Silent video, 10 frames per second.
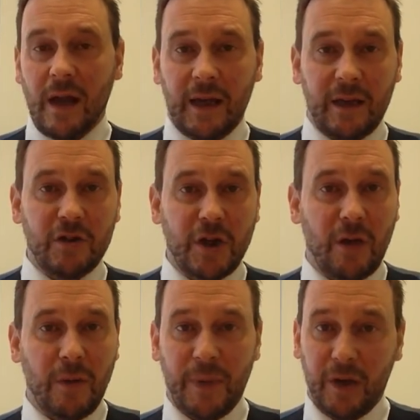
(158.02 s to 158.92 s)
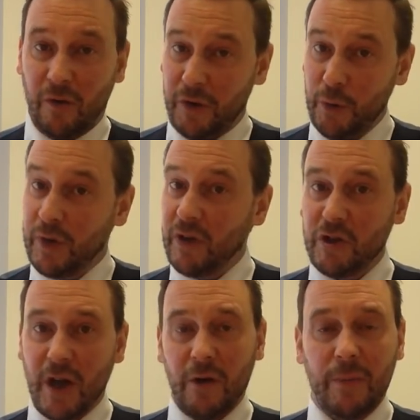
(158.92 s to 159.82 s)
I can cherry pick or you can
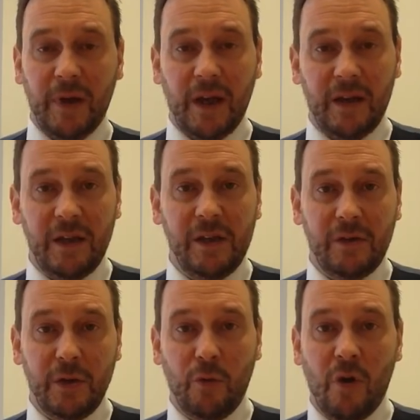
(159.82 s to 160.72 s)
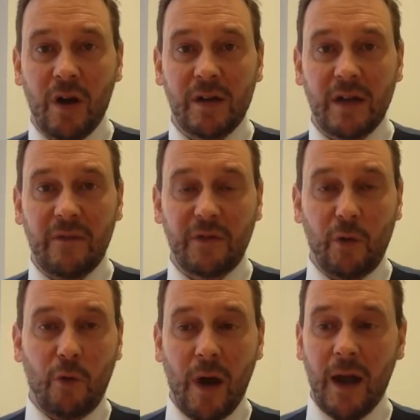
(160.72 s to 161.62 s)
cherry pick any year you want.
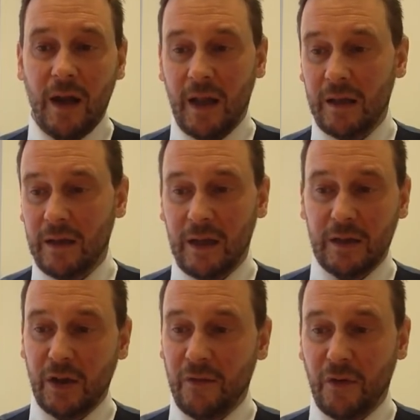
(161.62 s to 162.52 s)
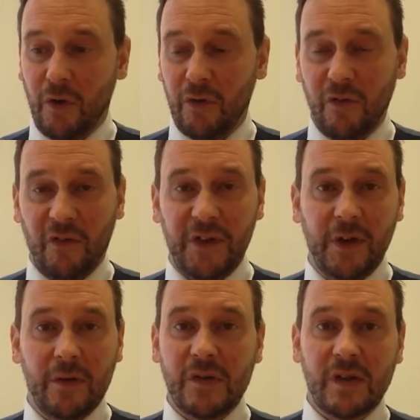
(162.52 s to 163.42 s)
After a while, I'll, I'll cover all those
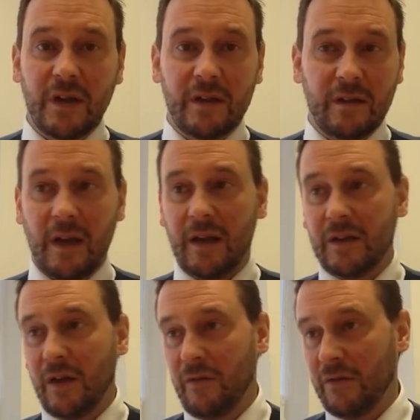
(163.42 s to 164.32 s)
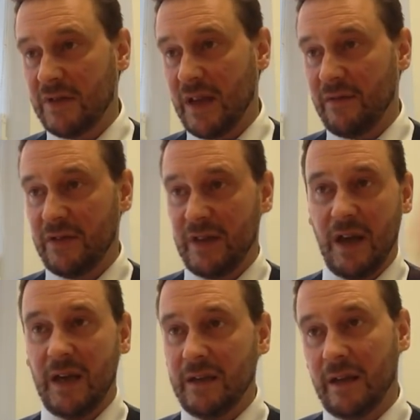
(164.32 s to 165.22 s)
years and I cover
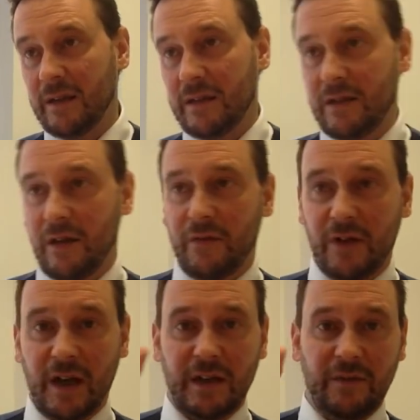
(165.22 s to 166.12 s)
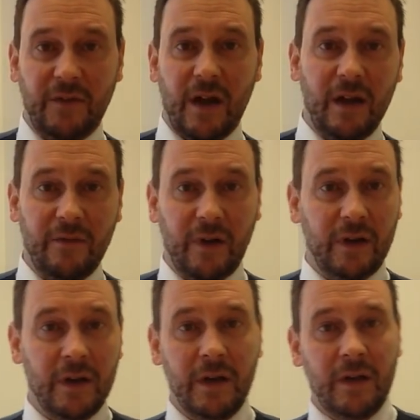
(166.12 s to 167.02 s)
78, I cover 95,
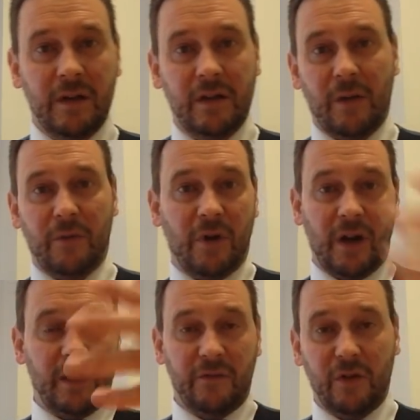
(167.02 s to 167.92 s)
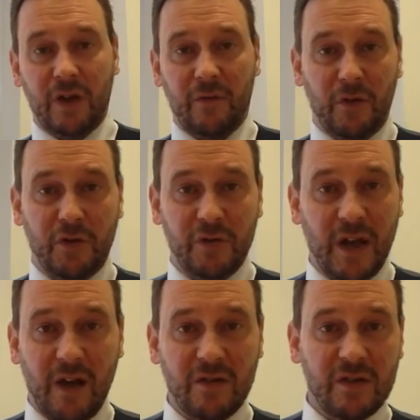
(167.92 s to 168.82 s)
I, cover, I will cover
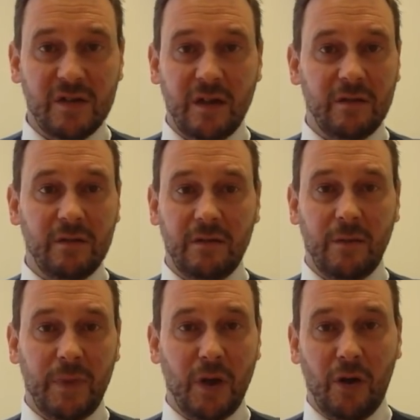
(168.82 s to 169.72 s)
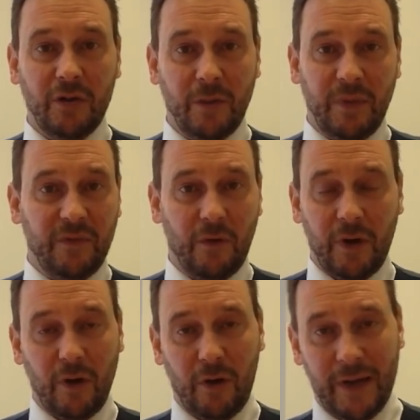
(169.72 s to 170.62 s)
2000 and beyond and
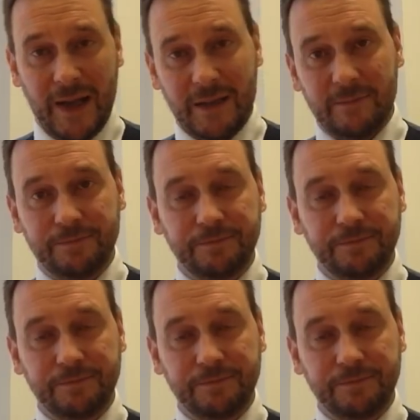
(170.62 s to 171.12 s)
before and all that.